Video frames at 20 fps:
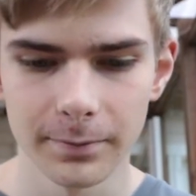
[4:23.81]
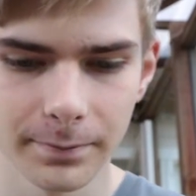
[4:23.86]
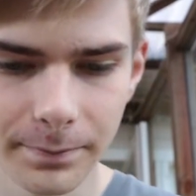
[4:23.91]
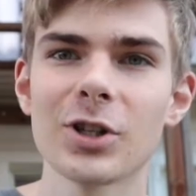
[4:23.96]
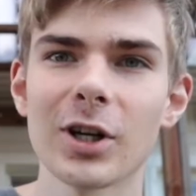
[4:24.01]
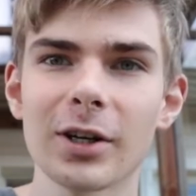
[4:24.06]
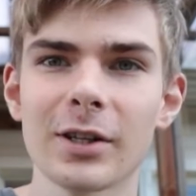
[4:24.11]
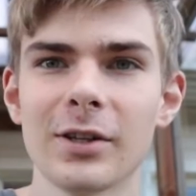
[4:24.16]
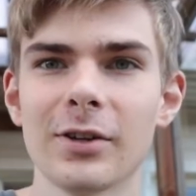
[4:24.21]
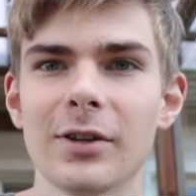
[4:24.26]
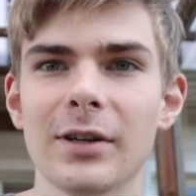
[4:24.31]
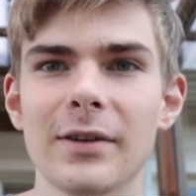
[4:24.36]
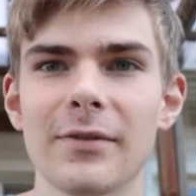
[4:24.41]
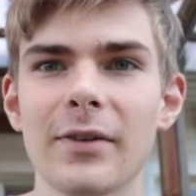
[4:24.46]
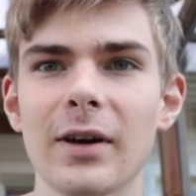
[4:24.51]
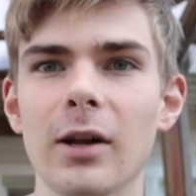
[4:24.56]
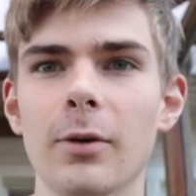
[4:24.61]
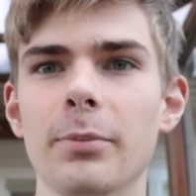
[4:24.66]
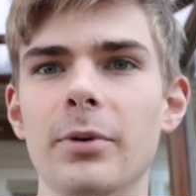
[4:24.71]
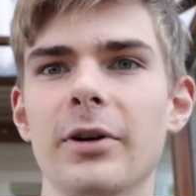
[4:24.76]
Chuck your
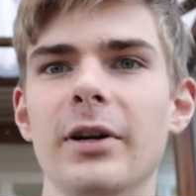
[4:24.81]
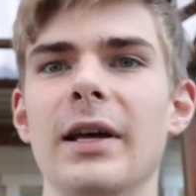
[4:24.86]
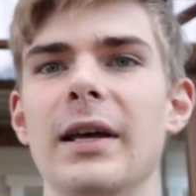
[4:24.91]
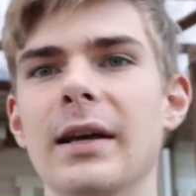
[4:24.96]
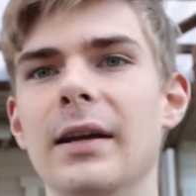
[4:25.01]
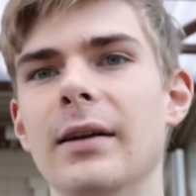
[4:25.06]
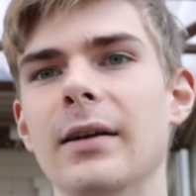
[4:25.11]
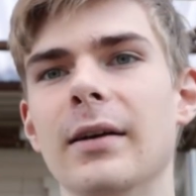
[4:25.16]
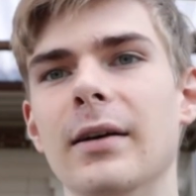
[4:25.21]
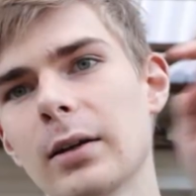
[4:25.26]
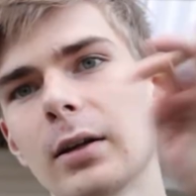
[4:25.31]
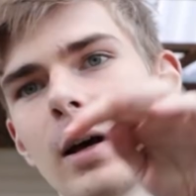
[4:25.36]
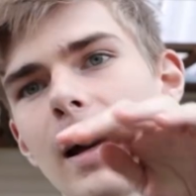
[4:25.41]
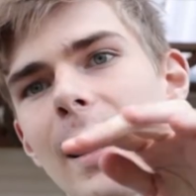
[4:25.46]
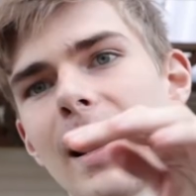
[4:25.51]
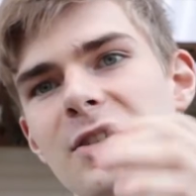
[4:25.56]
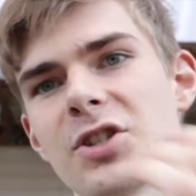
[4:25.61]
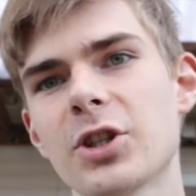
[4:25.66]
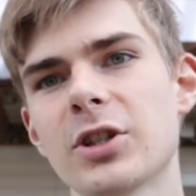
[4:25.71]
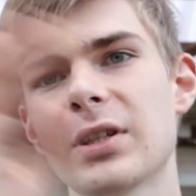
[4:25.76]
developer in,
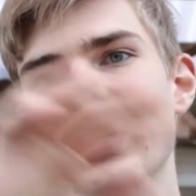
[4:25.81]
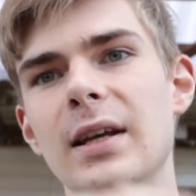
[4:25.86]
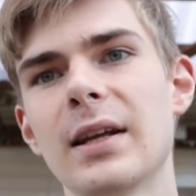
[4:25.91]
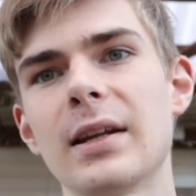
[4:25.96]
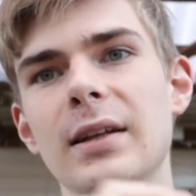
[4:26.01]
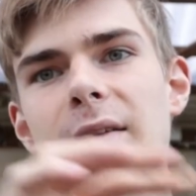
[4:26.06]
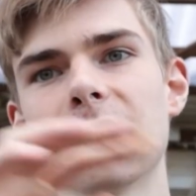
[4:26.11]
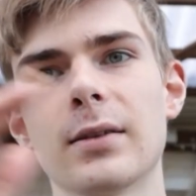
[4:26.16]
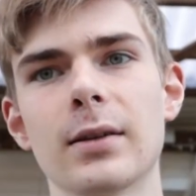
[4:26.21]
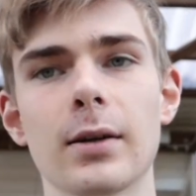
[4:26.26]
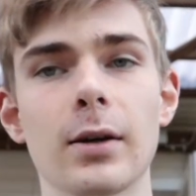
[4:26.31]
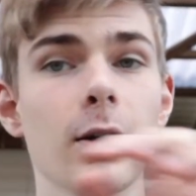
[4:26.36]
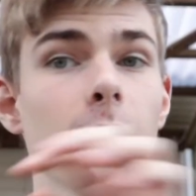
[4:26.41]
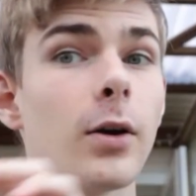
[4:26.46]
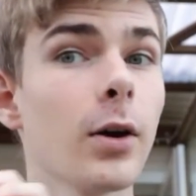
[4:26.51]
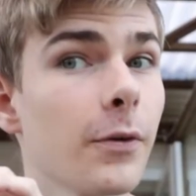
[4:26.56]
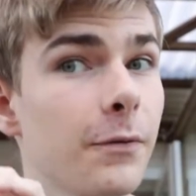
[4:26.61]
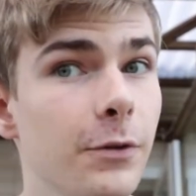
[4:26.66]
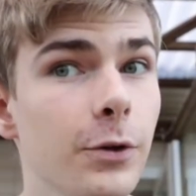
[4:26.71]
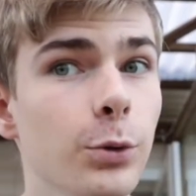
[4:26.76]
agitate it
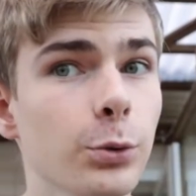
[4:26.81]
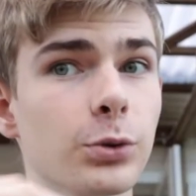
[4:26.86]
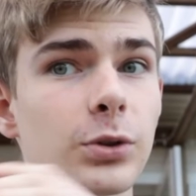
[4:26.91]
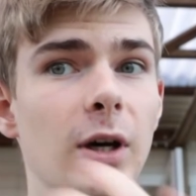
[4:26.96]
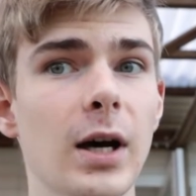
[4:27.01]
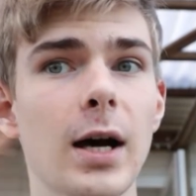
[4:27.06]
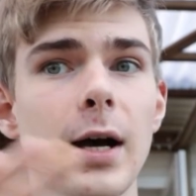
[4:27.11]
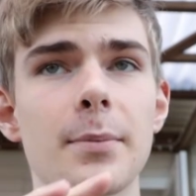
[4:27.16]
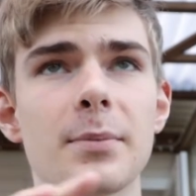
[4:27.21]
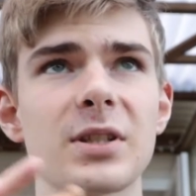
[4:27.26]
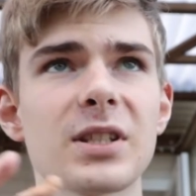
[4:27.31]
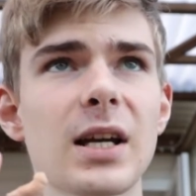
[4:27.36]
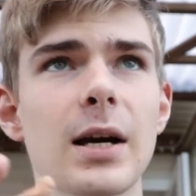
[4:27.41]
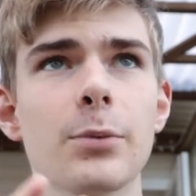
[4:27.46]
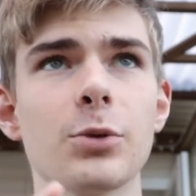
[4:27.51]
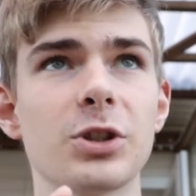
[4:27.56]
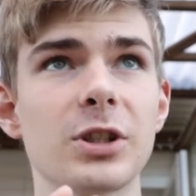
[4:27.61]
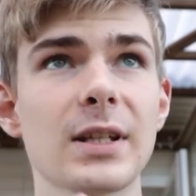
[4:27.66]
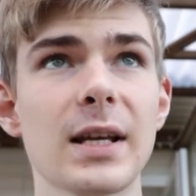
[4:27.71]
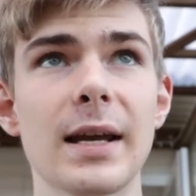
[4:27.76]
a few times, I
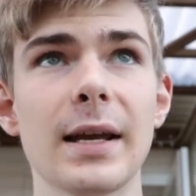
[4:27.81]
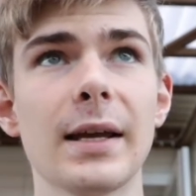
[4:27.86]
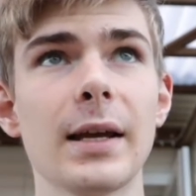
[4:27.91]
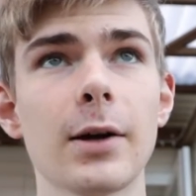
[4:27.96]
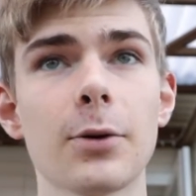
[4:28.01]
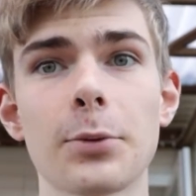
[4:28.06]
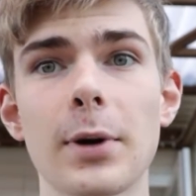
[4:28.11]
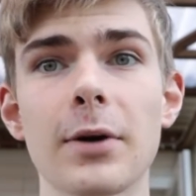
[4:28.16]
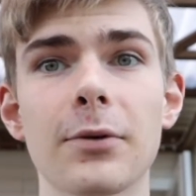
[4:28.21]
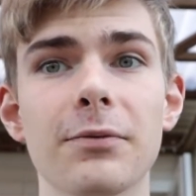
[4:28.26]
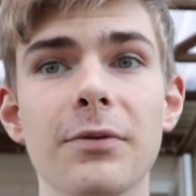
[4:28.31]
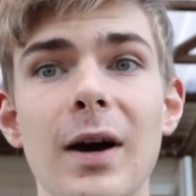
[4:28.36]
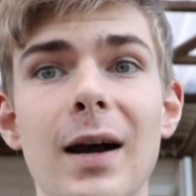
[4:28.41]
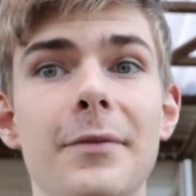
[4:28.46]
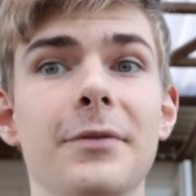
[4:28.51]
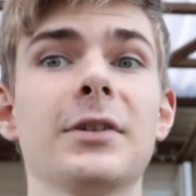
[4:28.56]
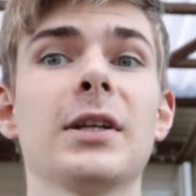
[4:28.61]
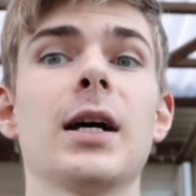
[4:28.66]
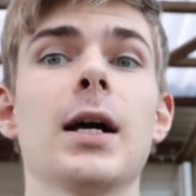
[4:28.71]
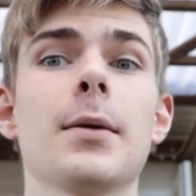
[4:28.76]
would say around
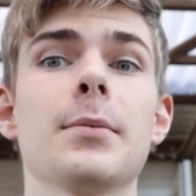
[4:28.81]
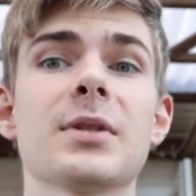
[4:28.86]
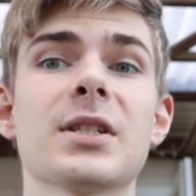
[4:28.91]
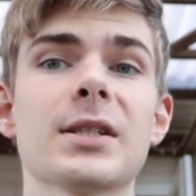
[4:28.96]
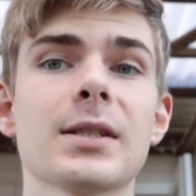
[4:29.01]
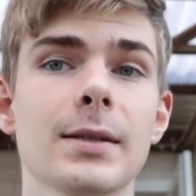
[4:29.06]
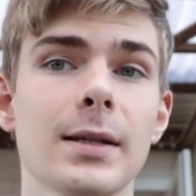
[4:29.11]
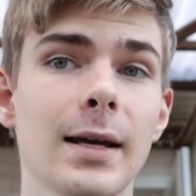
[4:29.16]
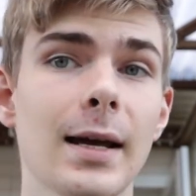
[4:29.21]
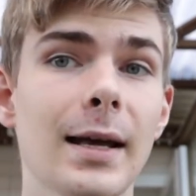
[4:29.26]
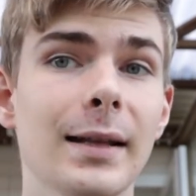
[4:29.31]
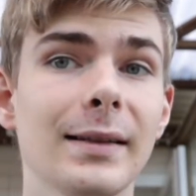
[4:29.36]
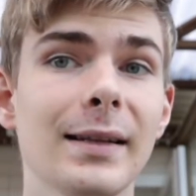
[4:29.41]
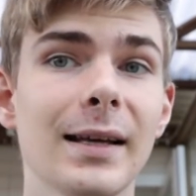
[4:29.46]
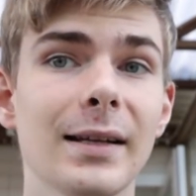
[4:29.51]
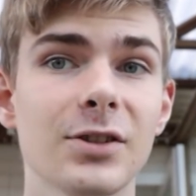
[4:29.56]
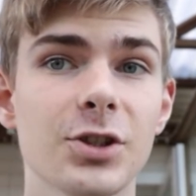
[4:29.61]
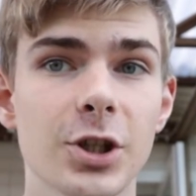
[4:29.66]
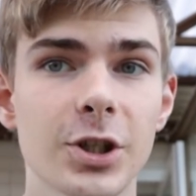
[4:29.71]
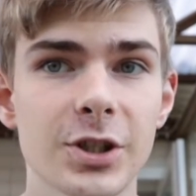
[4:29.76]
5 times, and
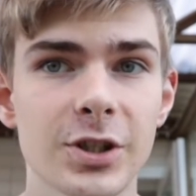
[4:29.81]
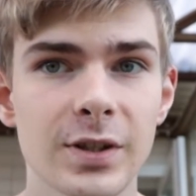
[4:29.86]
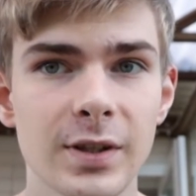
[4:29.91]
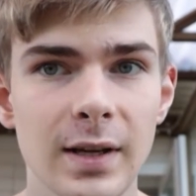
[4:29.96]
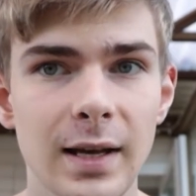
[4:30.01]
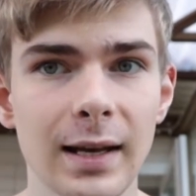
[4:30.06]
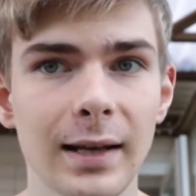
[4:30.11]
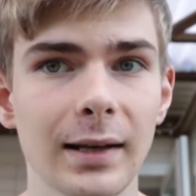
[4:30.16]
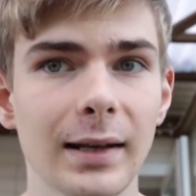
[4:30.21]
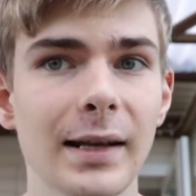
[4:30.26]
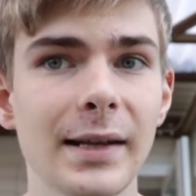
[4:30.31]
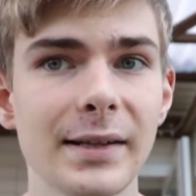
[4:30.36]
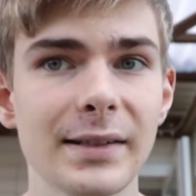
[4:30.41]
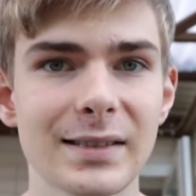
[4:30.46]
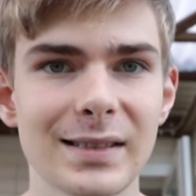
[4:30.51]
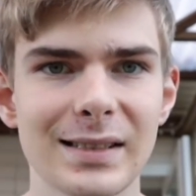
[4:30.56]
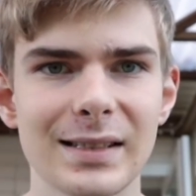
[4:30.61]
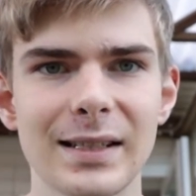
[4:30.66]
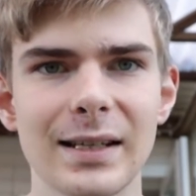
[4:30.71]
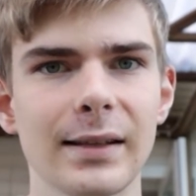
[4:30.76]
then just let
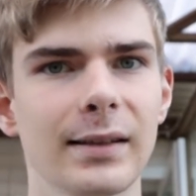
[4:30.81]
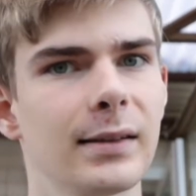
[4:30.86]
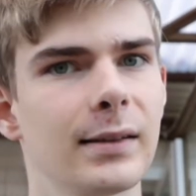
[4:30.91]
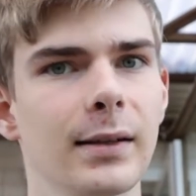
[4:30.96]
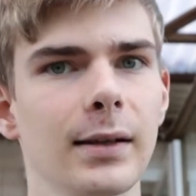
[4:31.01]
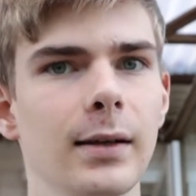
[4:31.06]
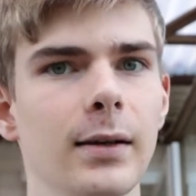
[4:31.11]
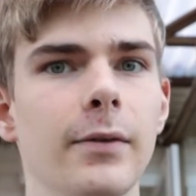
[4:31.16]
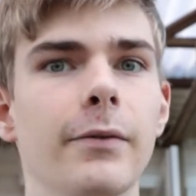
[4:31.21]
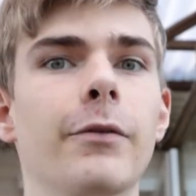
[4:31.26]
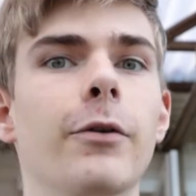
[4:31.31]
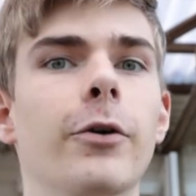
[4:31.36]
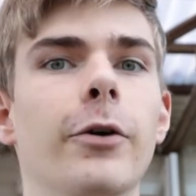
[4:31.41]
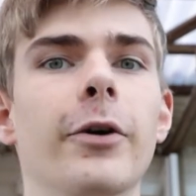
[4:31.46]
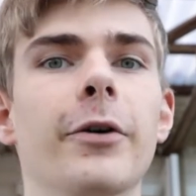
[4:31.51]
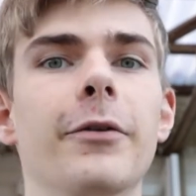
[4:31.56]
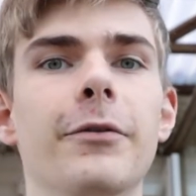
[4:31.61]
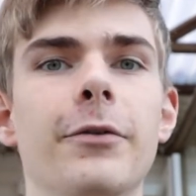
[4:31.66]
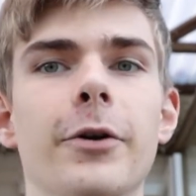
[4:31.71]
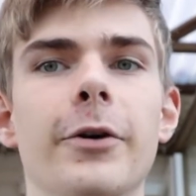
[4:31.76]
it sit
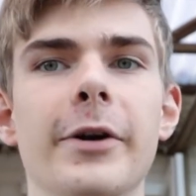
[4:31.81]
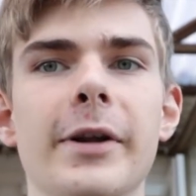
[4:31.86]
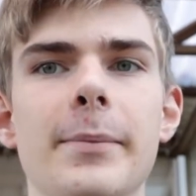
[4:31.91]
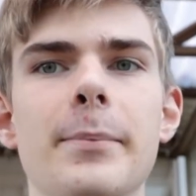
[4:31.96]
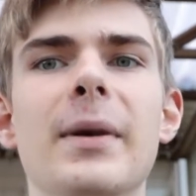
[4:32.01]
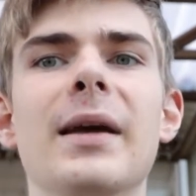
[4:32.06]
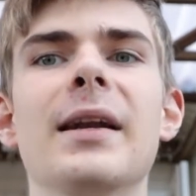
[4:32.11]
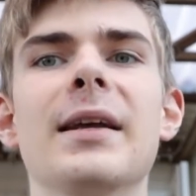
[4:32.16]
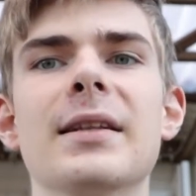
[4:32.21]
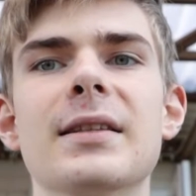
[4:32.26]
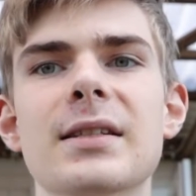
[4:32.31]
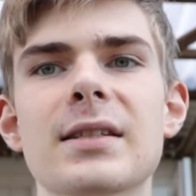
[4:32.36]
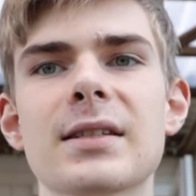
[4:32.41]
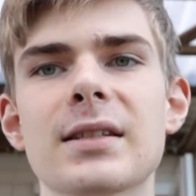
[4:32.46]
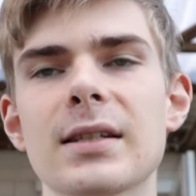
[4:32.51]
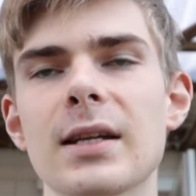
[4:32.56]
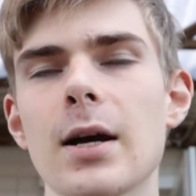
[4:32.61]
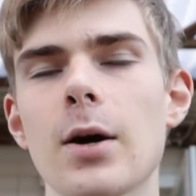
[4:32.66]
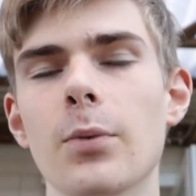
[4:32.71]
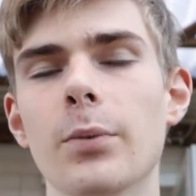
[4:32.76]
for 30
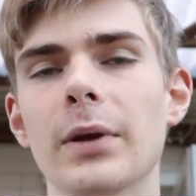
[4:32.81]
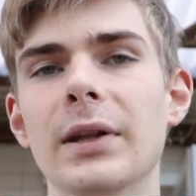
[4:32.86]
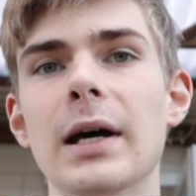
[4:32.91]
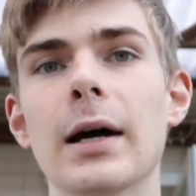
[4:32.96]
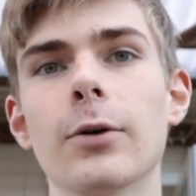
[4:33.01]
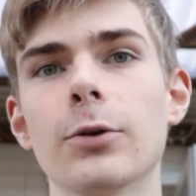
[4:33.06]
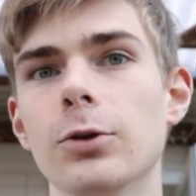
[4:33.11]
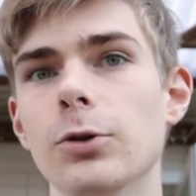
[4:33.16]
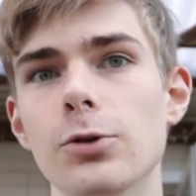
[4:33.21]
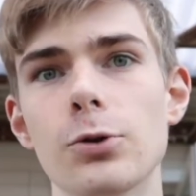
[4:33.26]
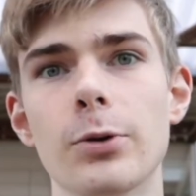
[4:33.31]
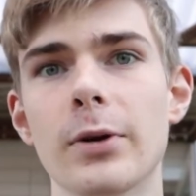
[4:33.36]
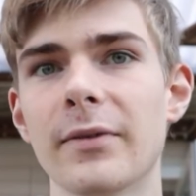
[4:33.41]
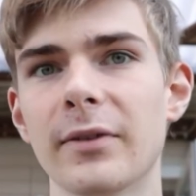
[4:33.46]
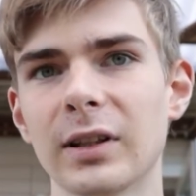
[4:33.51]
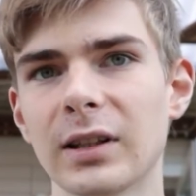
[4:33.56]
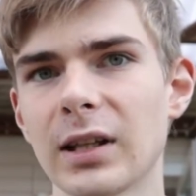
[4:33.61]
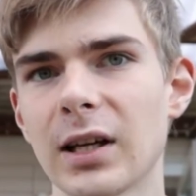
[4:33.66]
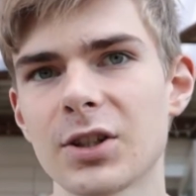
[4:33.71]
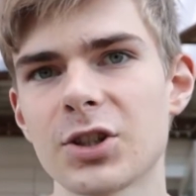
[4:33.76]
minutes without you
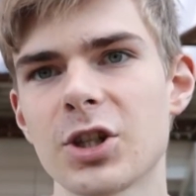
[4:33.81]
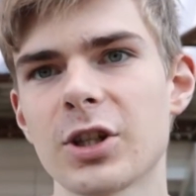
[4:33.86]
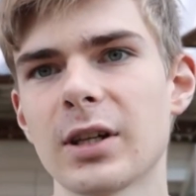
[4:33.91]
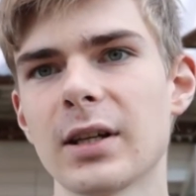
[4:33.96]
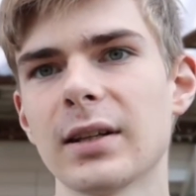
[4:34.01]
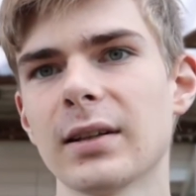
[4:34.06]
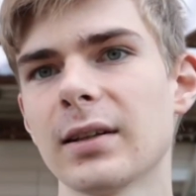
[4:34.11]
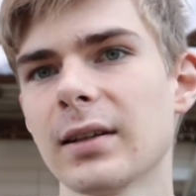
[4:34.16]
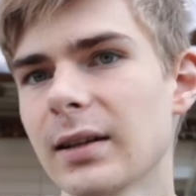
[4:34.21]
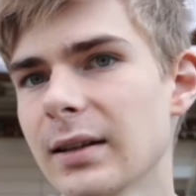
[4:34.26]
even touching it.